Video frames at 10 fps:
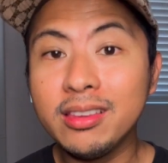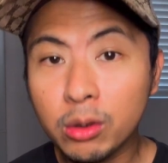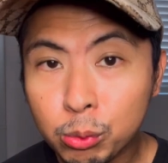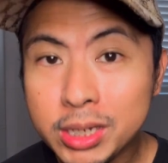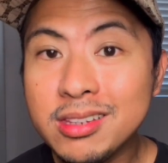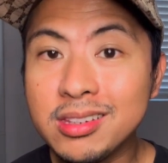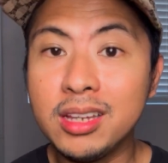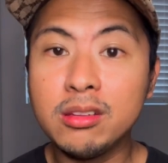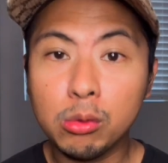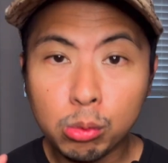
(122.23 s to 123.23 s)
the
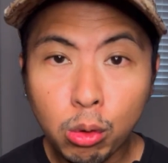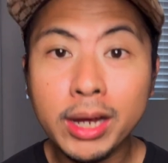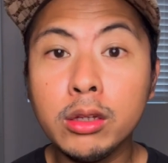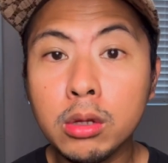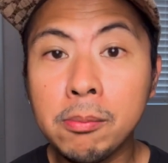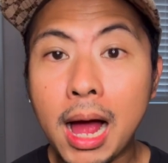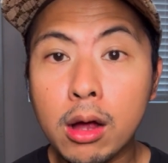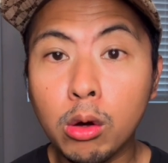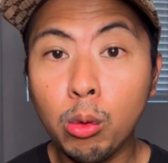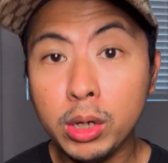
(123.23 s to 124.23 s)
recent Royal
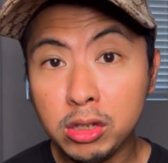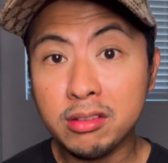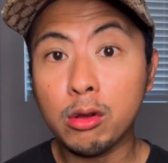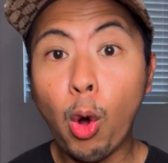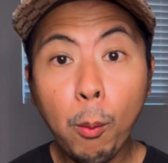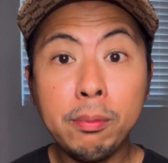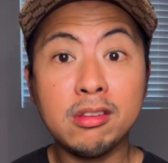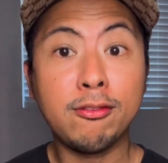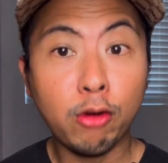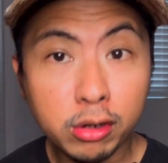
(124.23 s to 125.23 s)
Tobacco, which is Opus
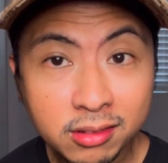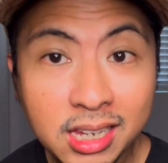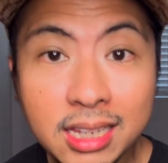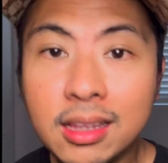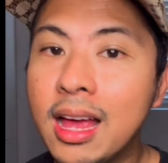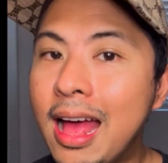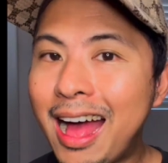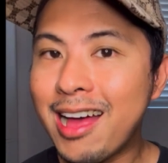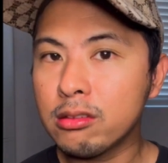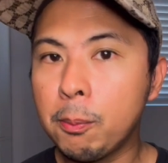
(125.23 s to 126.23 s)
fourteen,
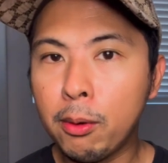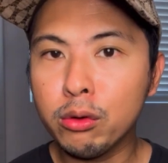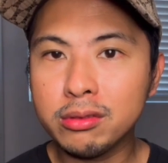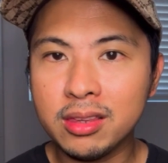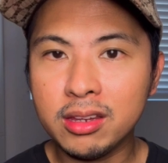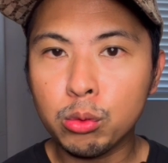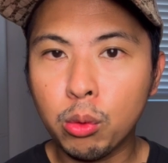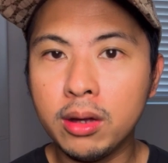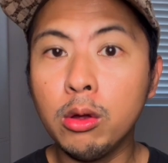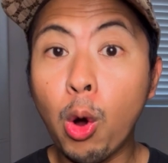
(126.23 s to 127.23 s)
as opposed to this
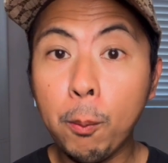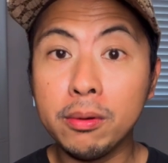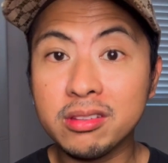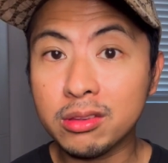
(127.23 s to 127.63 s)
one, Opus